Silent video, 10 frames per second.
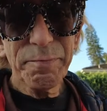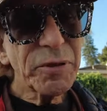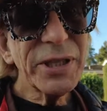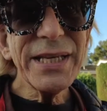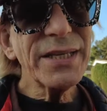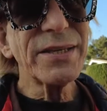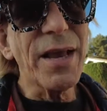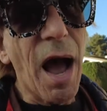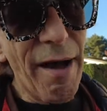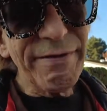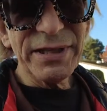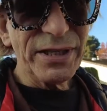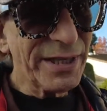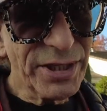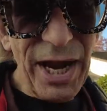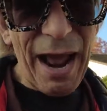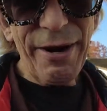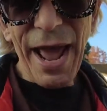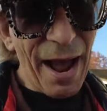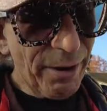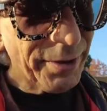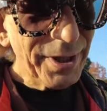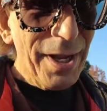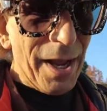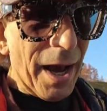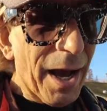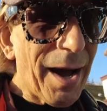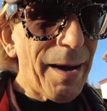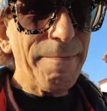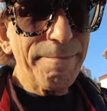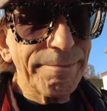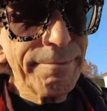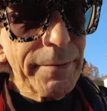please obviously shout out. Um,